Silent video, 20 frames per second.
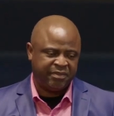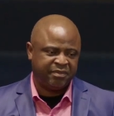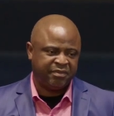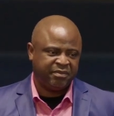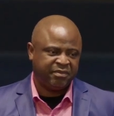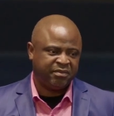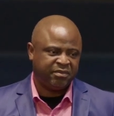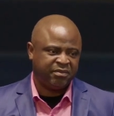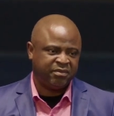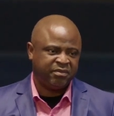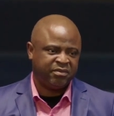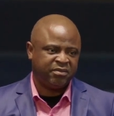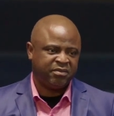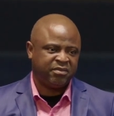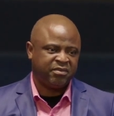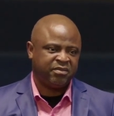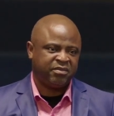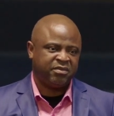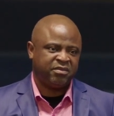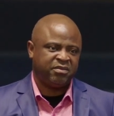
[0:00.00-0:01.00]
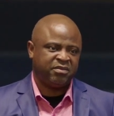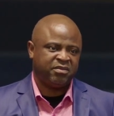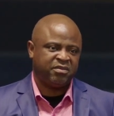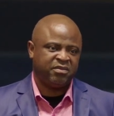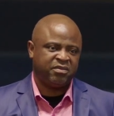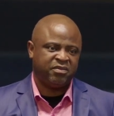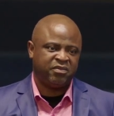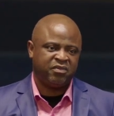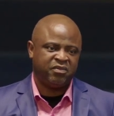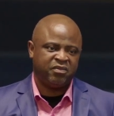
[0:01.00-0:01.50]

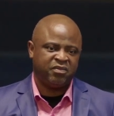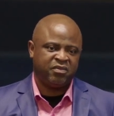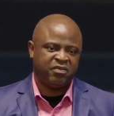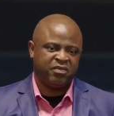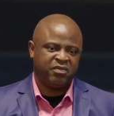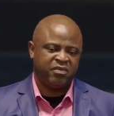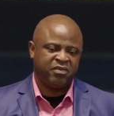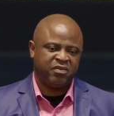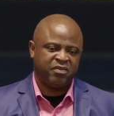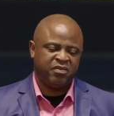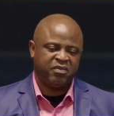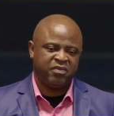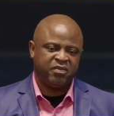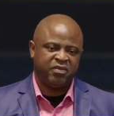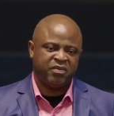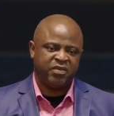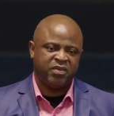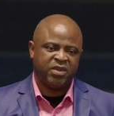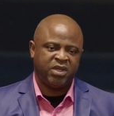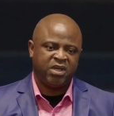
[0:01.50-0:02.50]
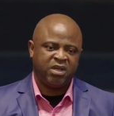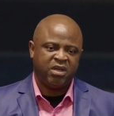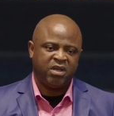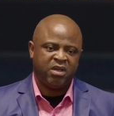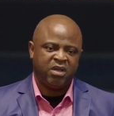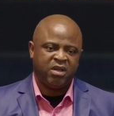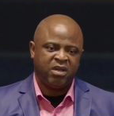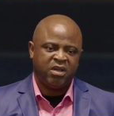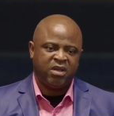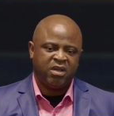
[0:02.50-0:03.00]

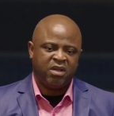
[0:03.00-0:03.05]
[no speech]